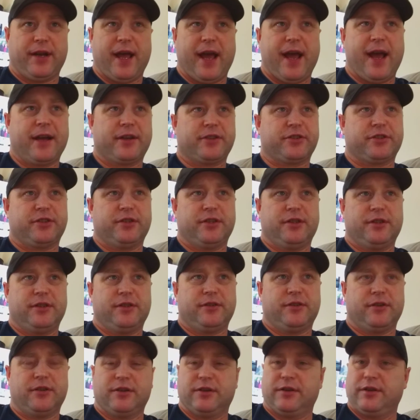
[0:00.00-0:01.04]

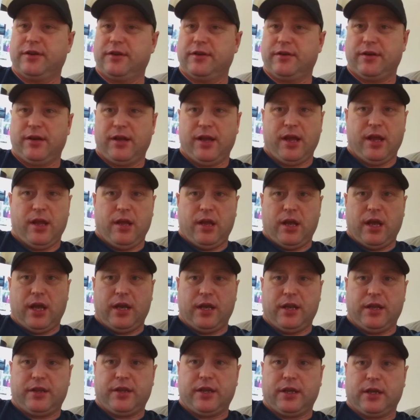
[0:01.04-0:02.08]
accident or
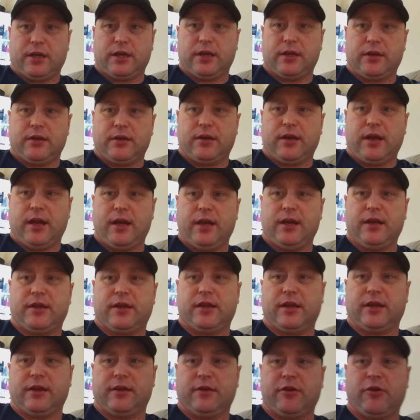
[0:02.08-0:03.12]
anything can anything.